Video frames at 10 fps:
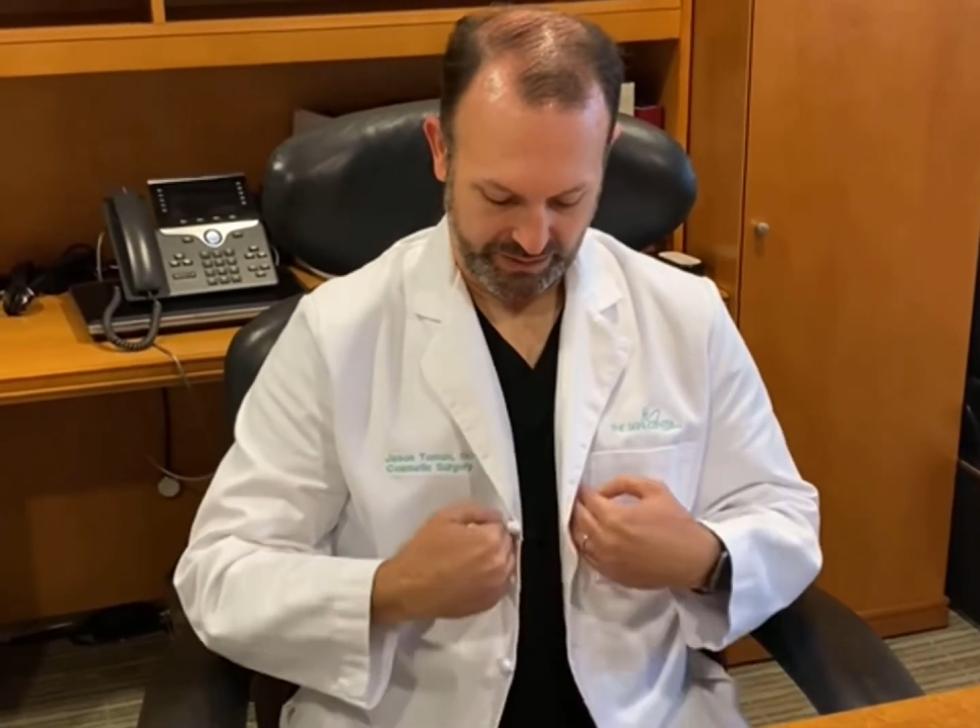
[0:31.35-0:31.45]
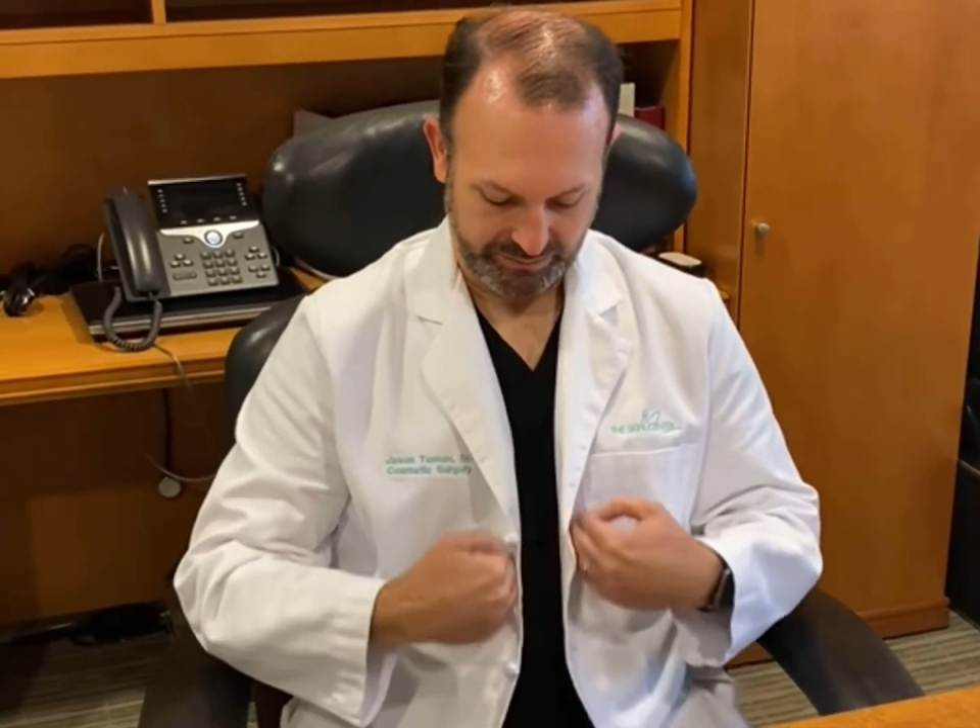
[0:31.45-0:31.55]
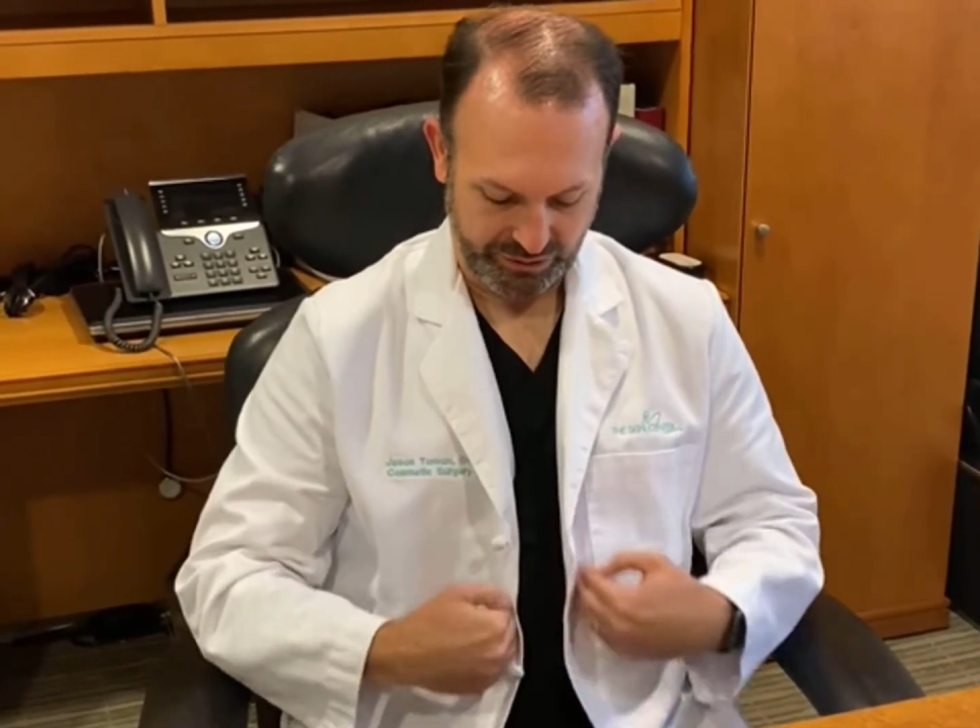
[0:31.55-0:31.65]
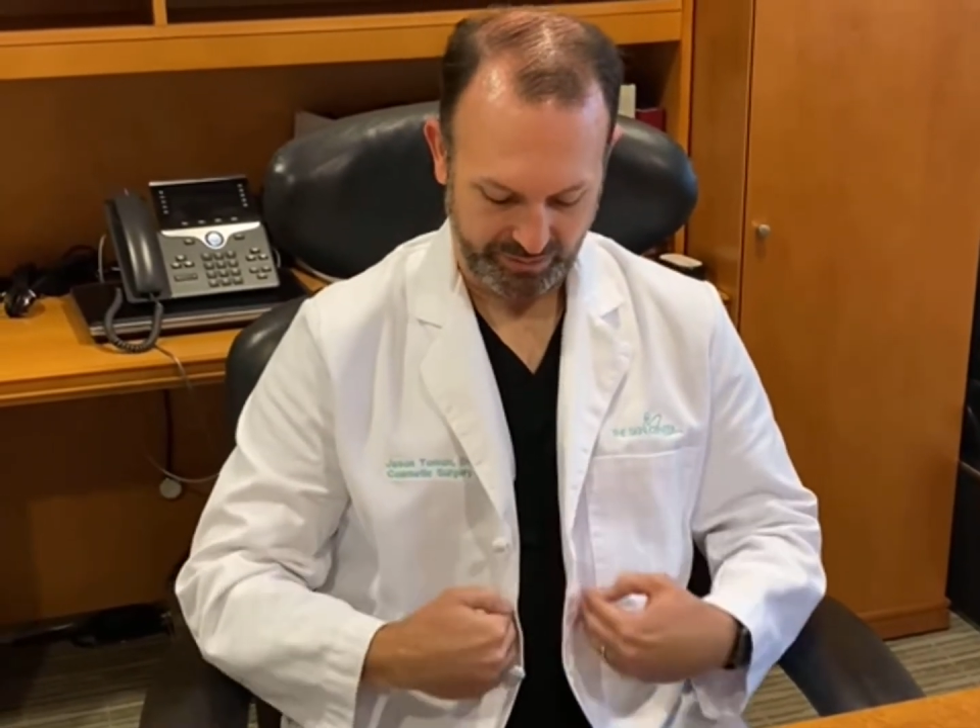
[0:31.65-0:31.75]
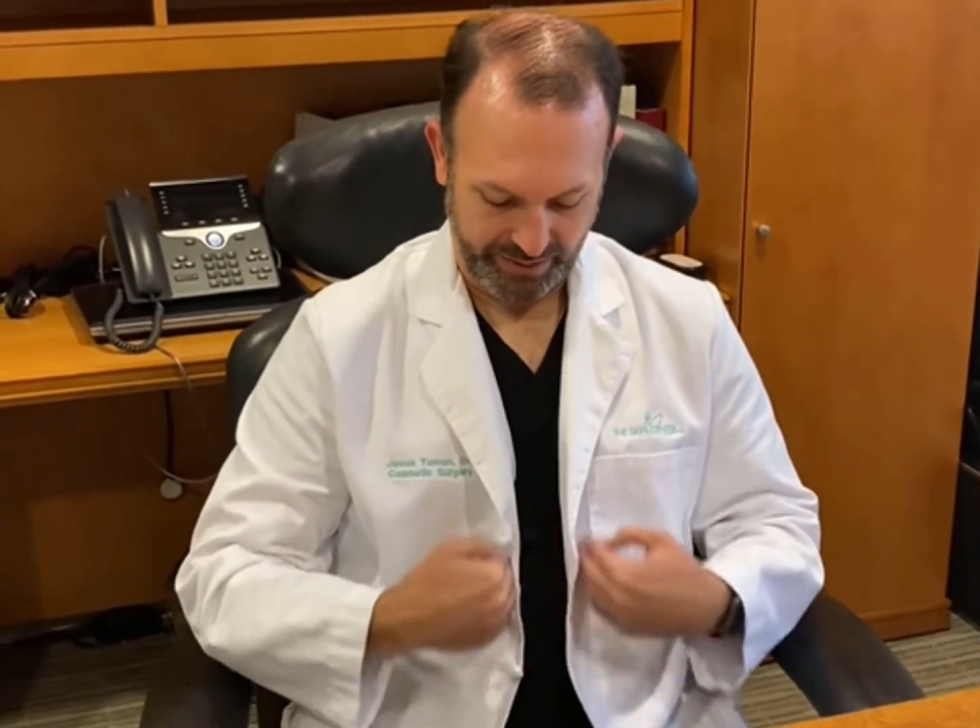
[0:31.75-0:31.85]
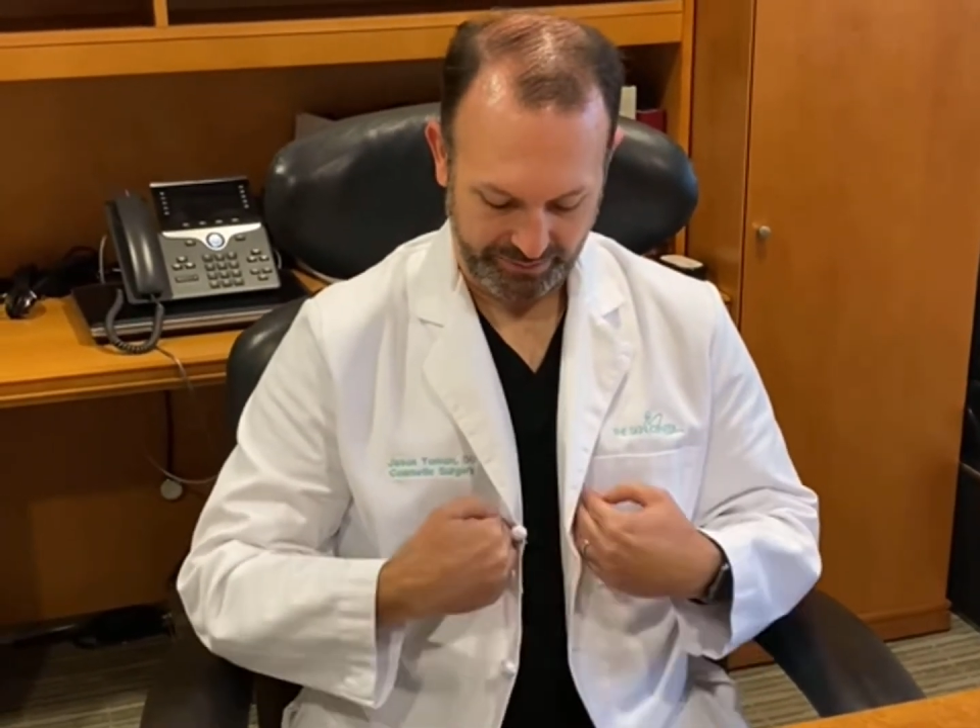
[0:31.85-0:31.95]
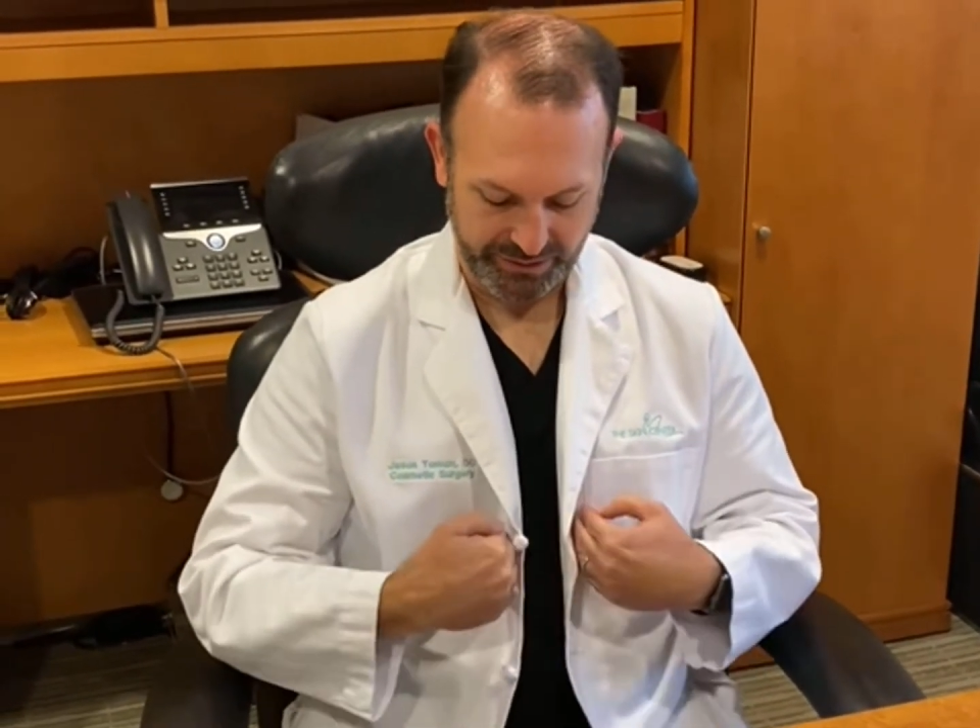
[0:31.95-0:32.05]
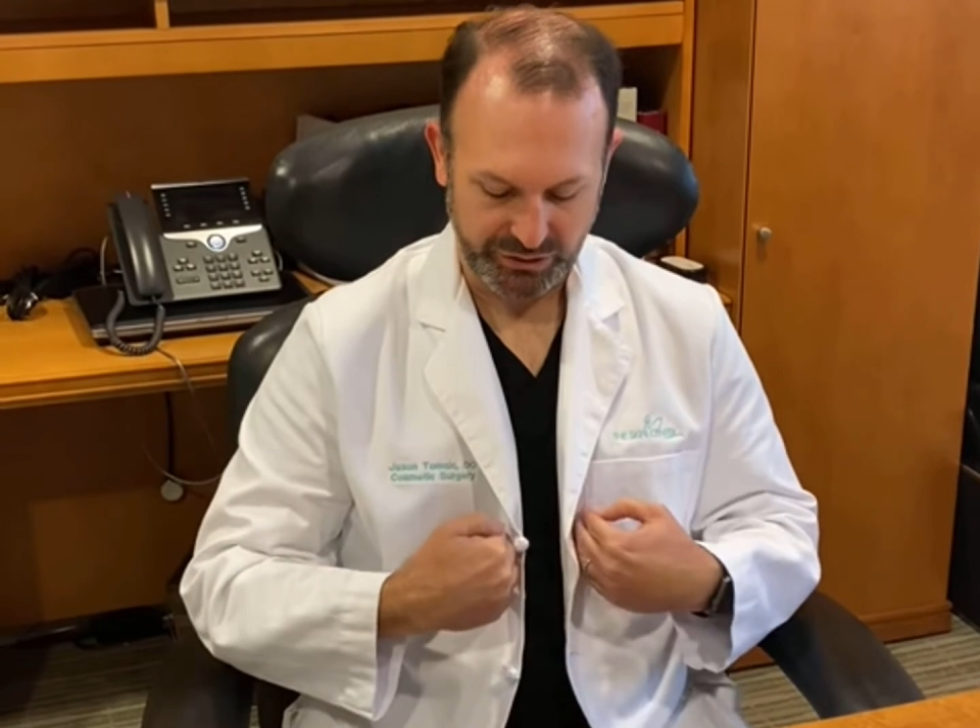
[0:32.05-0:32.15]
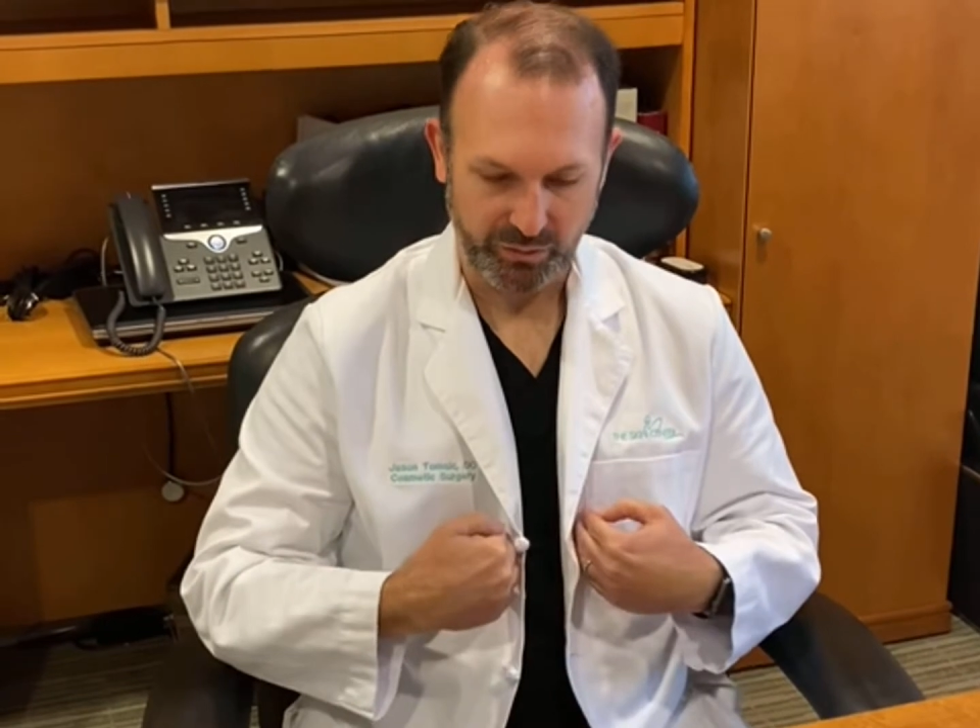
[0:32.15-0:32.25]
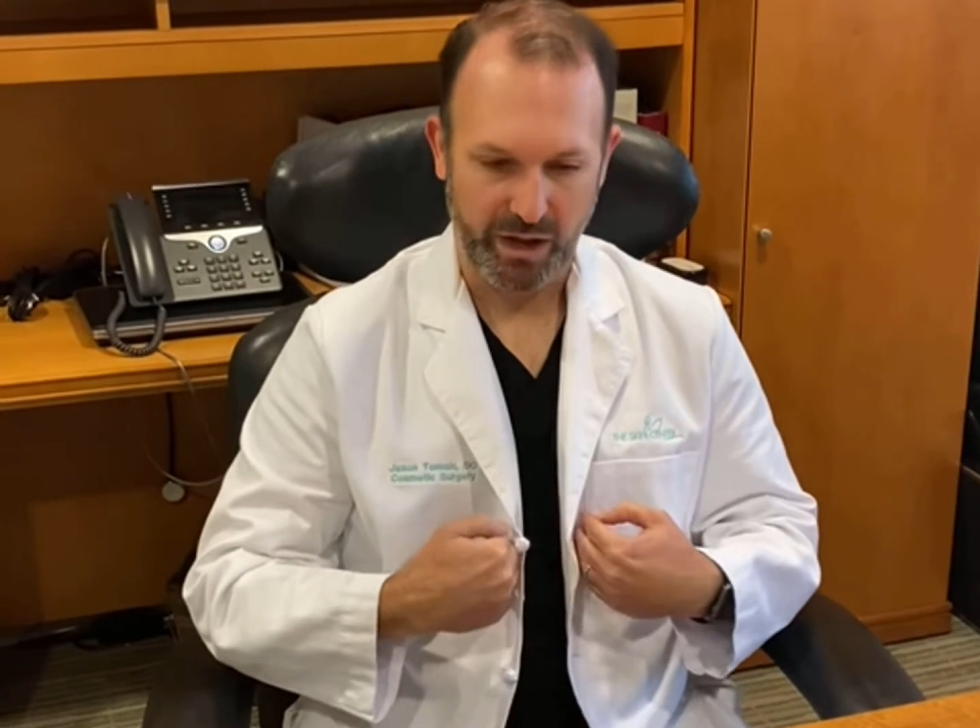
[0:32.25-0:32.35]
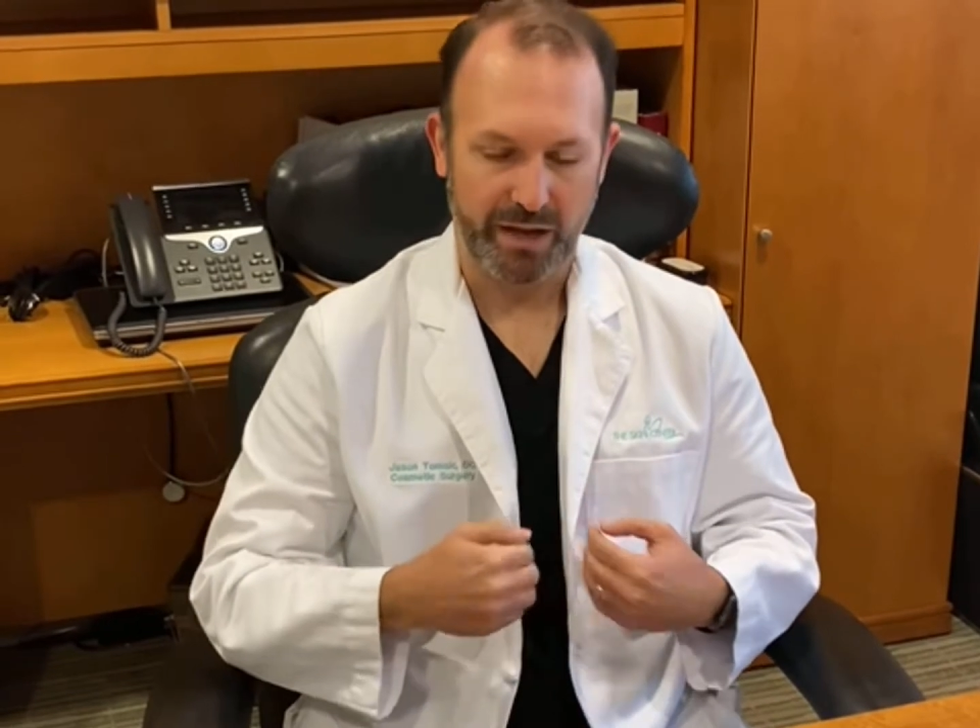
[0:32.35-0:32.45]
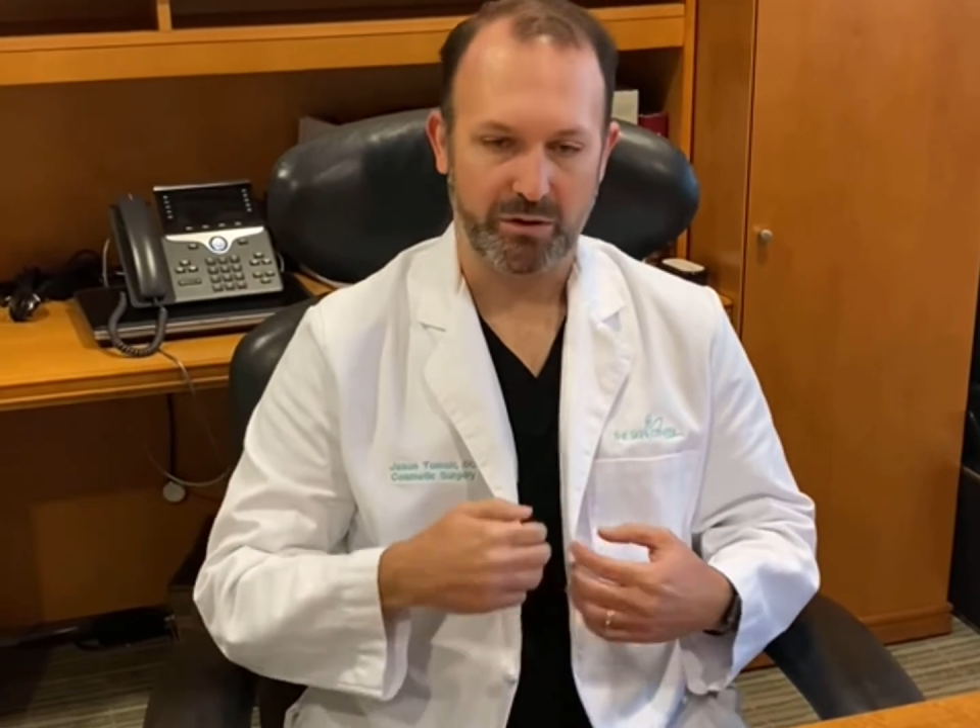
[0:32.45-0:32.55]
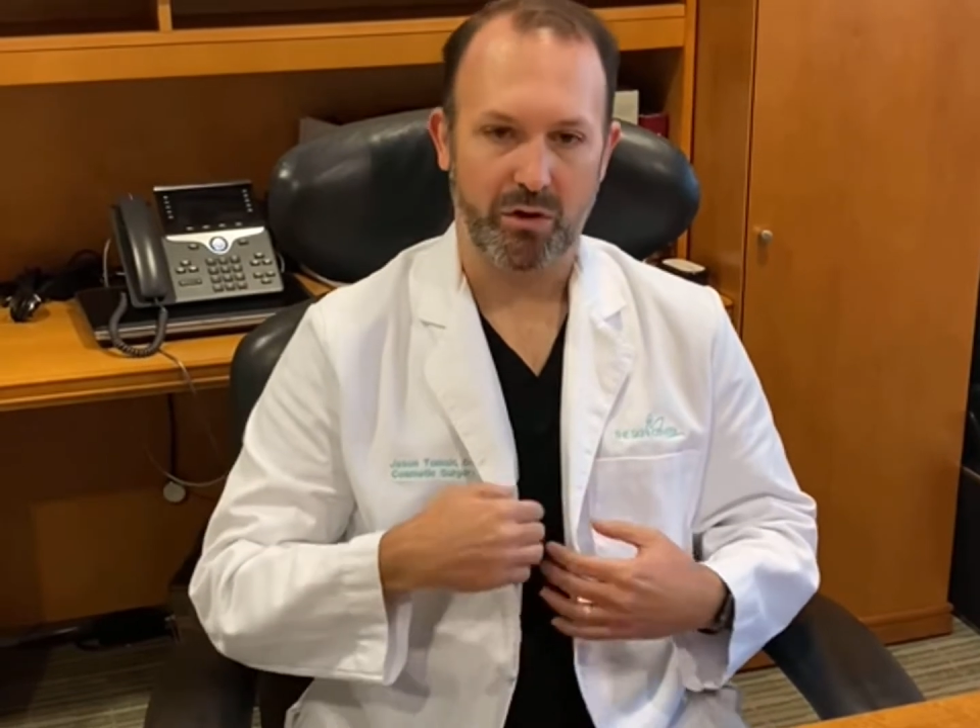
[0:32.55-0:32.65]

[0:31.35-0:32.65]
so about this wide